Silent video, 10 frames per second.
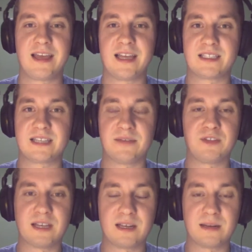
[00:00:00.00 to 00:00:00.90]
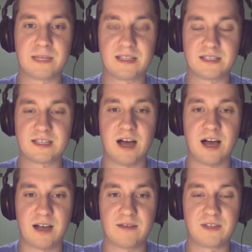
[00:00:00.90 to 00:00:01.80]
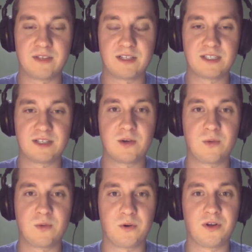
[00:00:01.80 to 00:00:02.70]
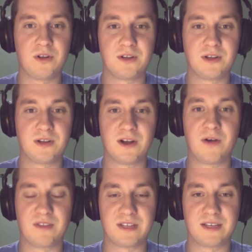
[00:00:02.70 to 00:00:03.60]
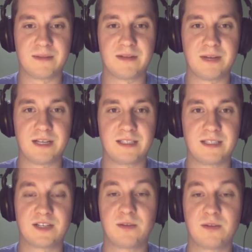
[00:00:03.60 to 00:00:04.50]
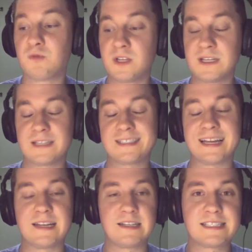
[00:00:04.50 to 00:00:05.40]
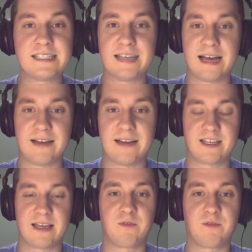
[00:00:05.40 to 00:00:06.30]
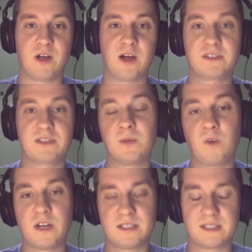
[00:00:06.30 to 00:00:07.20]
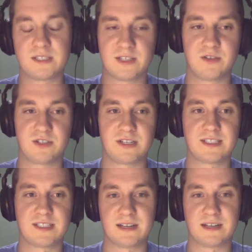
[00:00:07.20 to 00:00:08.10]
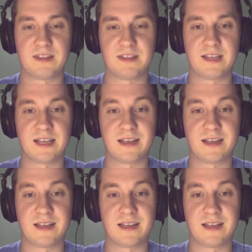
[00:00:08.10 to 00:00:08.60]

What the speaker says: It's definitely going to be the talk of the Nintendo world over the coming months, and it'll be really exciting to see how the game evolves and what Nintendo addresses and everything.